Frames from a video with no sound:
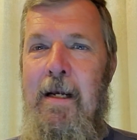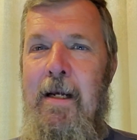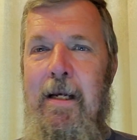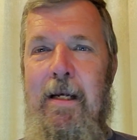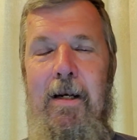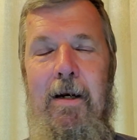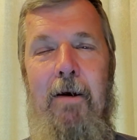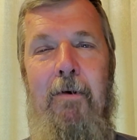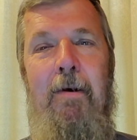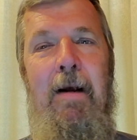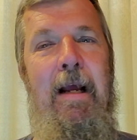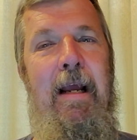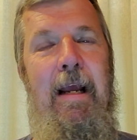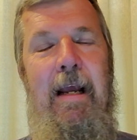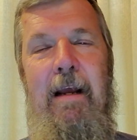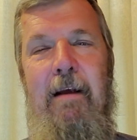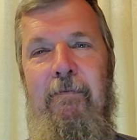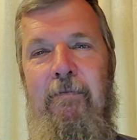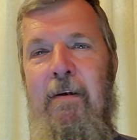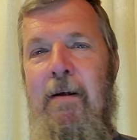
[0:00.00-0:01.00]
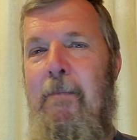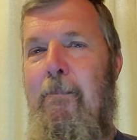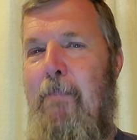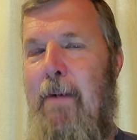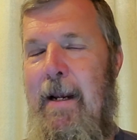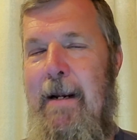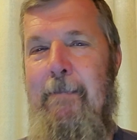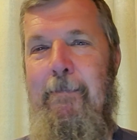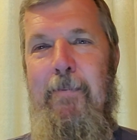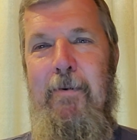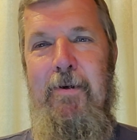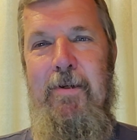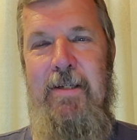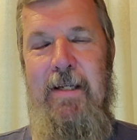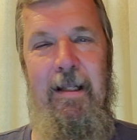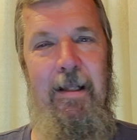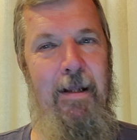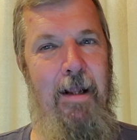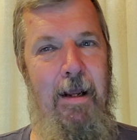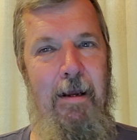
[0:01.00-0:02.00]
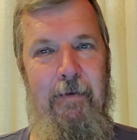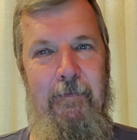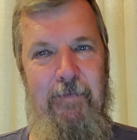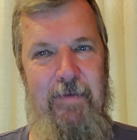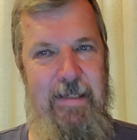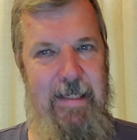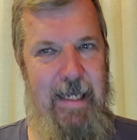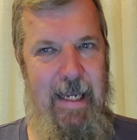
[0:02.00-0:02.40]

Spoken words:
you know, if Pampers and Loves